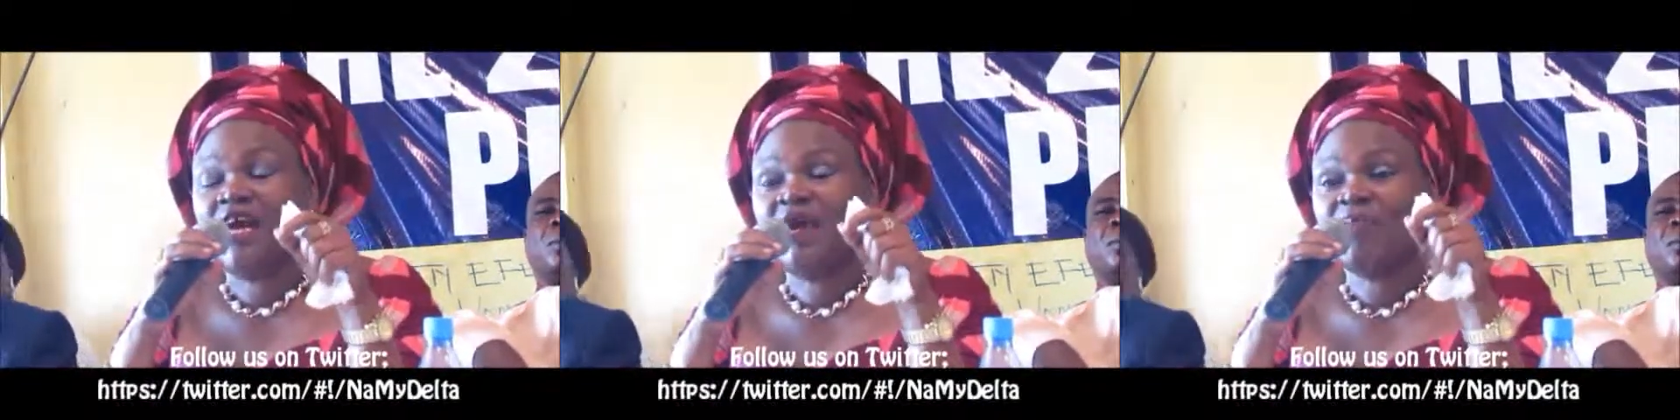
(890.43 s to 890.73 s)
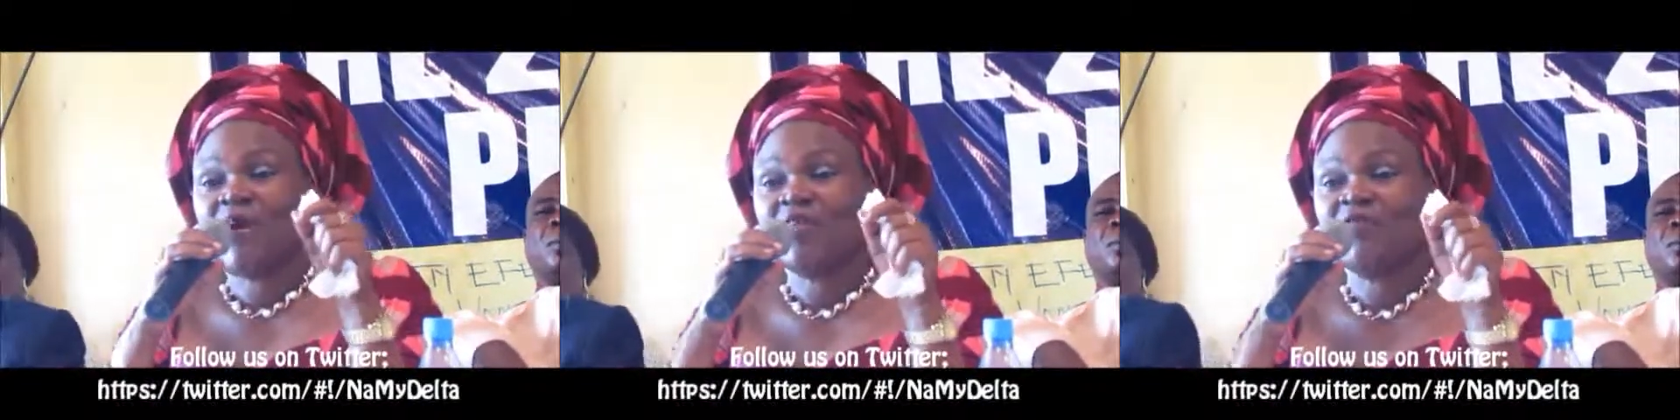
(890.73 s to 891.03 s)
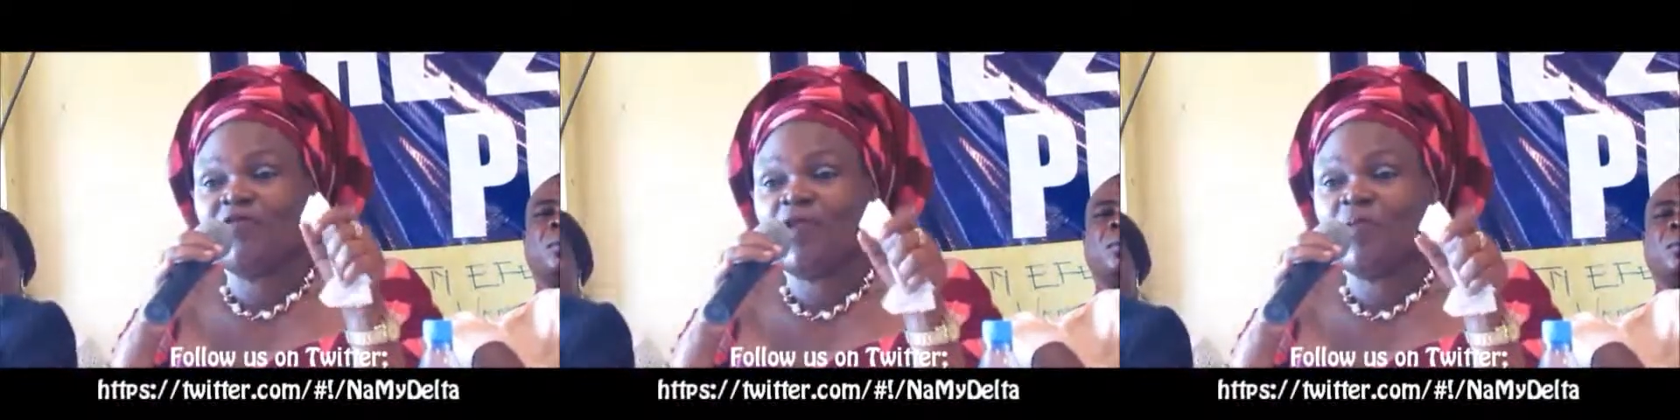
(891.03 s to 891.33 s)

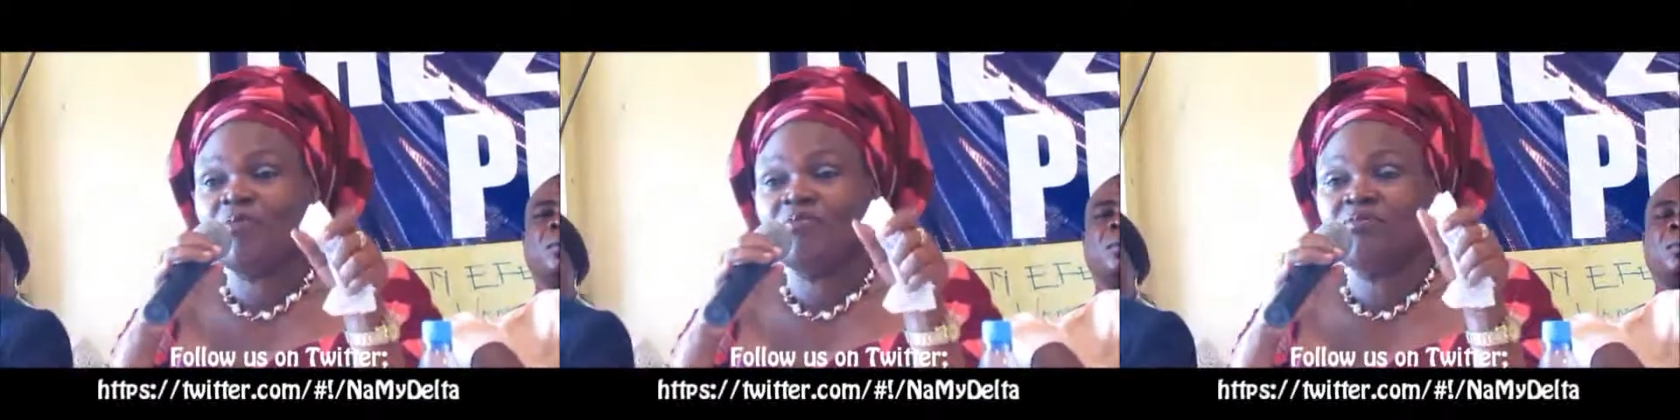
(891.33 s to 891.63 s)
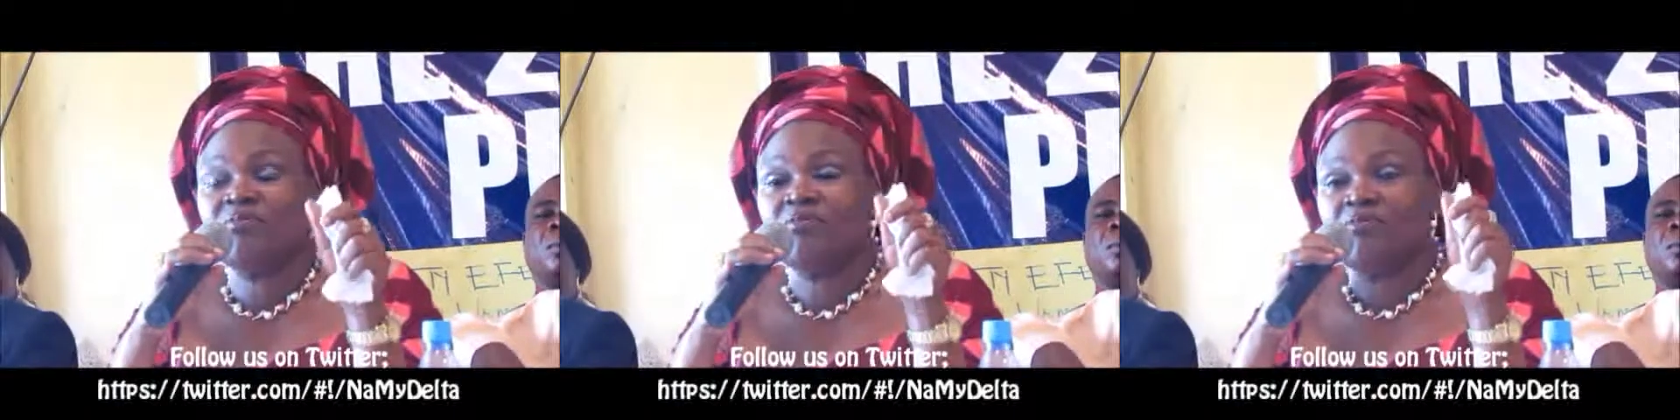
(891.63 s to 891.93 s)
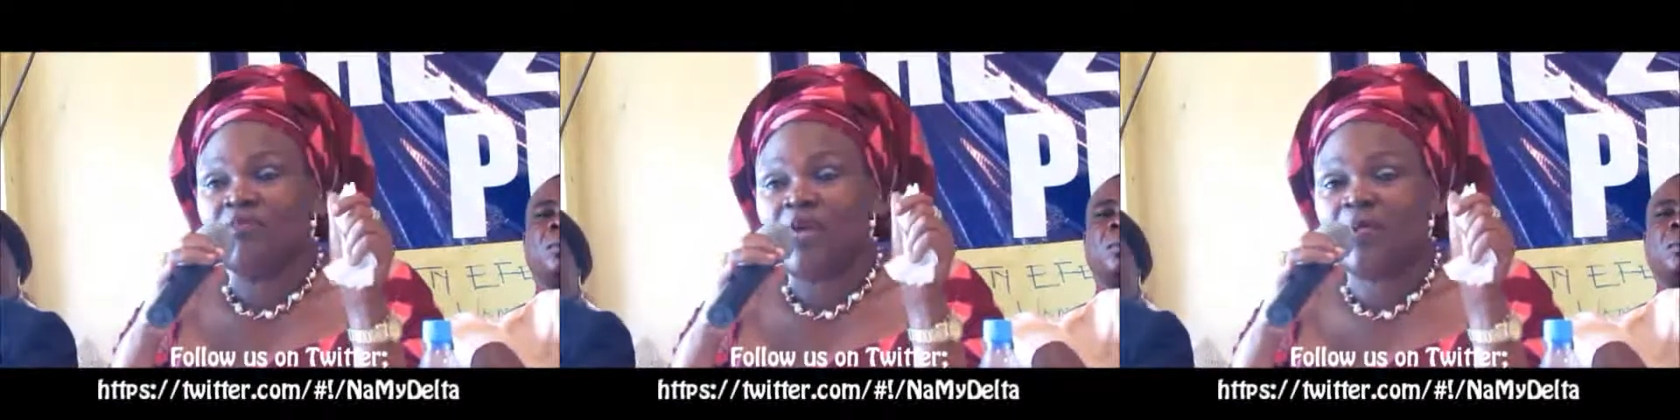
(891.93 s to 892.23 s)
apart from
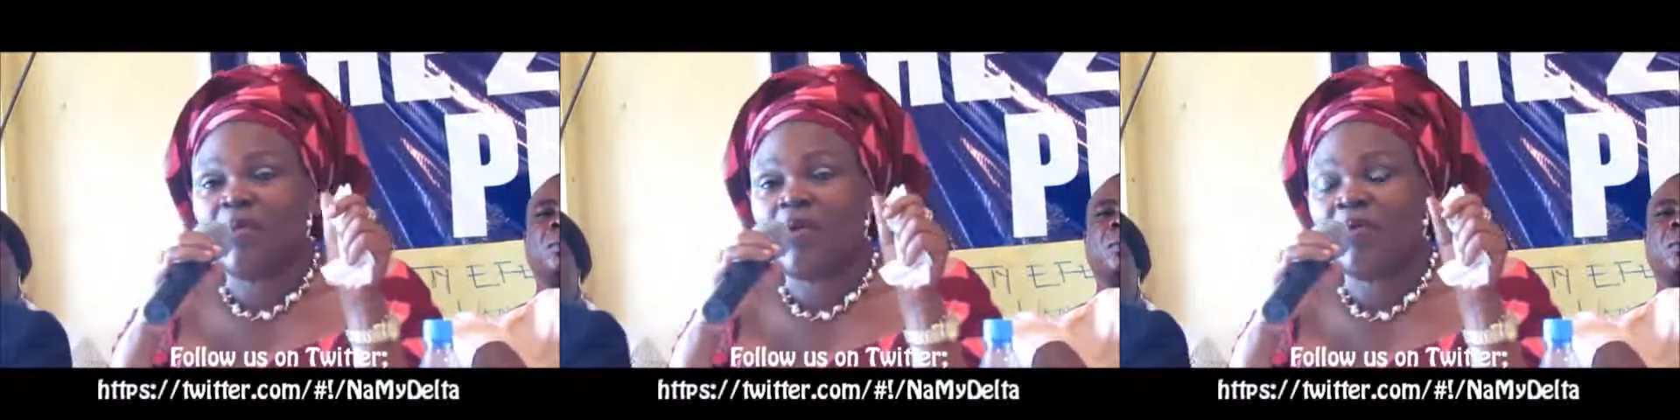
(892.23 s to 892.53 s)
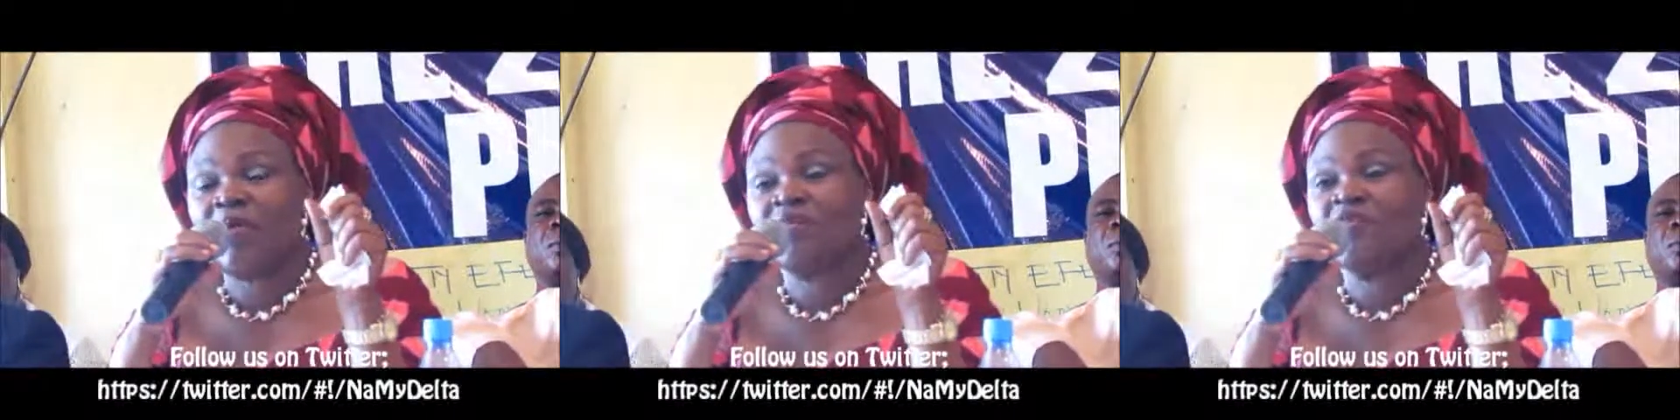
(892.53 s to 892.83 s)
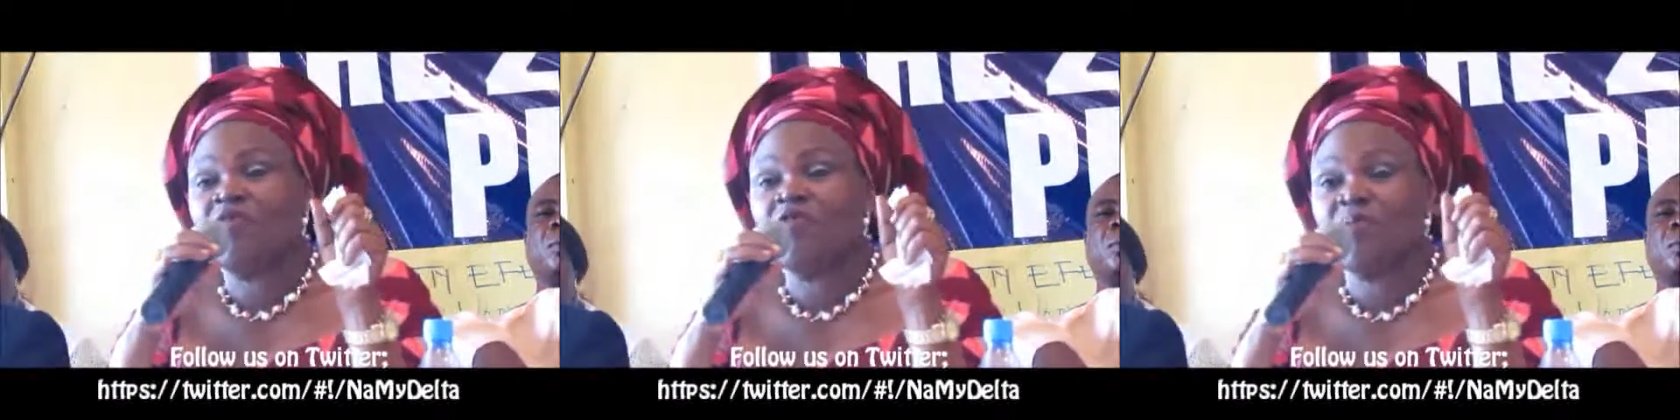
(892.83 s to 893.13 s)
empowerment
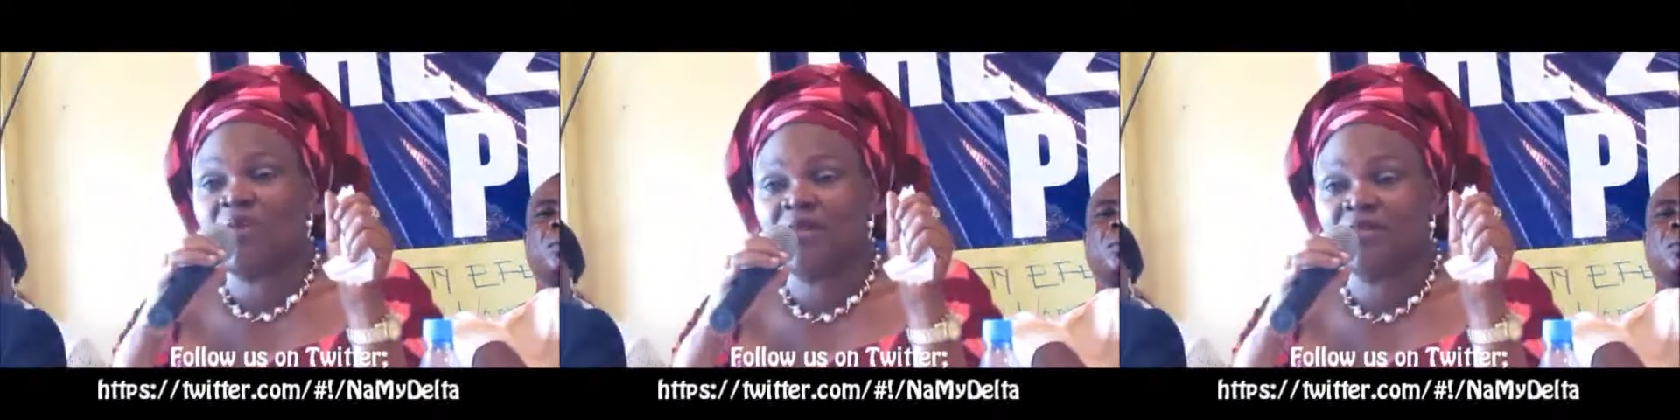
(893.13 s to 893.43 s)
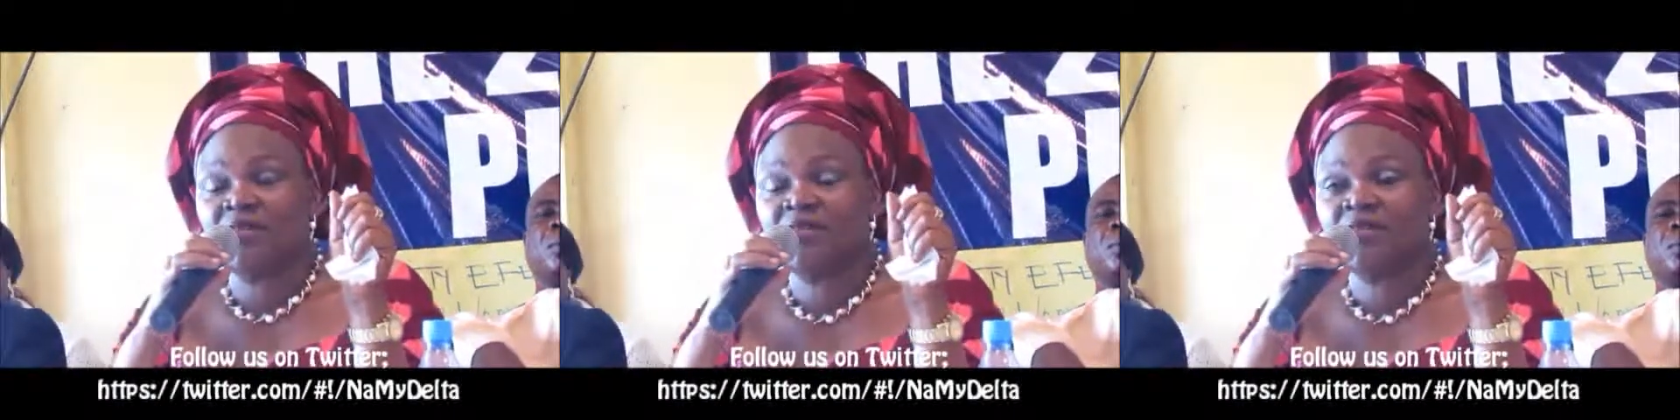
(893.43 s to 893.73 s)
of women,